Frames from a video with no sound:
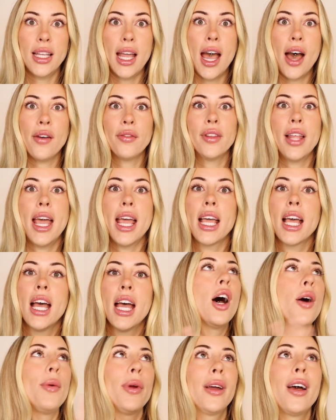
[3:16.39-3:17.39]
They have like,
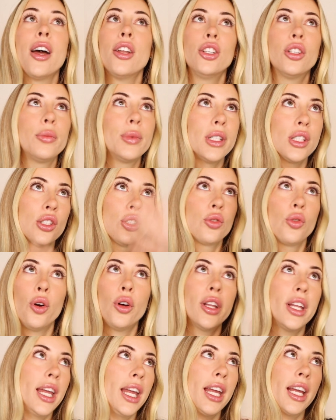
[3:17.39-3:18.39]
oh my god, you'll be
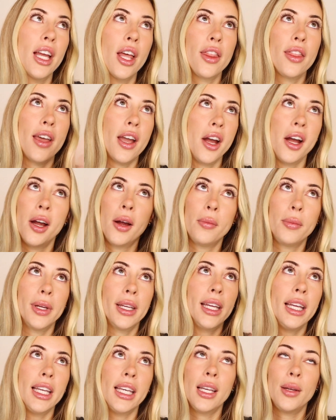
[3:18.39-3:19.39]
scrolling their
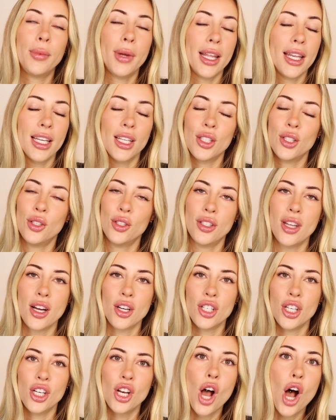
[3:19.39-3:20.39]
bikini bathing suit
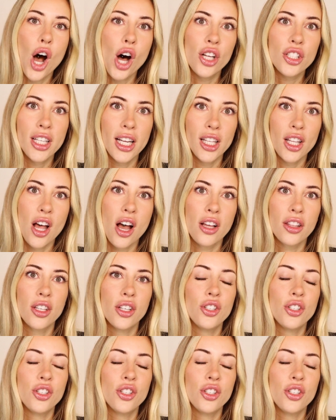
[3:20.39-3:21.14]
section all day long.